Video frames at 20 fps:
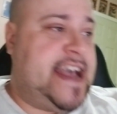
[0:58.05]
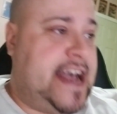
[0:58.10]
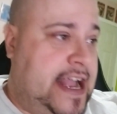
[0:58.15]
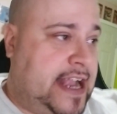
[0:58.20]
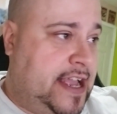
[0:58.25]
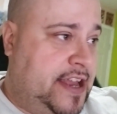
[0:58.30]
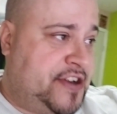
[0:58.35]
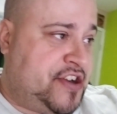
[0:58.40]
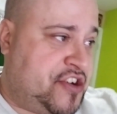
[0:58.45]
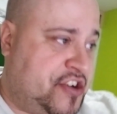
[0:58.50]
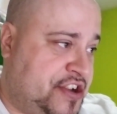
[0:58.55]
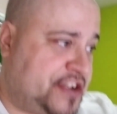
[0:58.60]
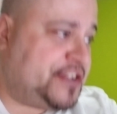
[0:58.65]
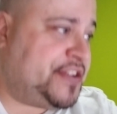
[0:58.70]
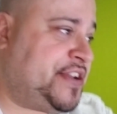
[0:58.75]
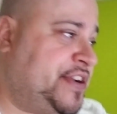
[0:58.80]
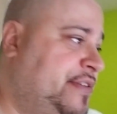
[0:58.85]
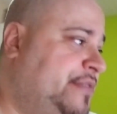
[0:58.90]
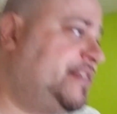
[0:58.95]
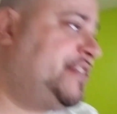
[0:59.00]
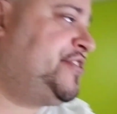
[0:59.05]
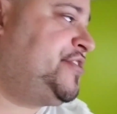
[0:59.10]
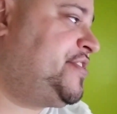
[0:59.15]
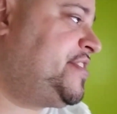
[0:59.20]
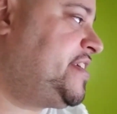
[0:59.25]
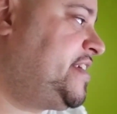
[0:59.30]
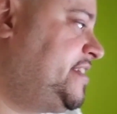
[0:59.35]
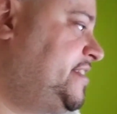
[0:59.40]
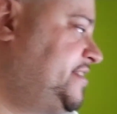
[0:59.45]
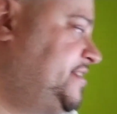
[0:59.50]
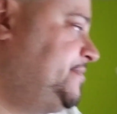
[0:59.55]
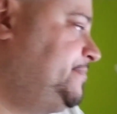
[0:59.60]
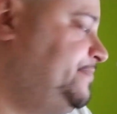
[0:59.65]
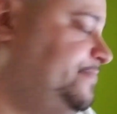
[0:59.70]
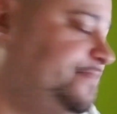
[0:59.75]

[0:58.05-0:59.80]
I got an article here I want to show you guys.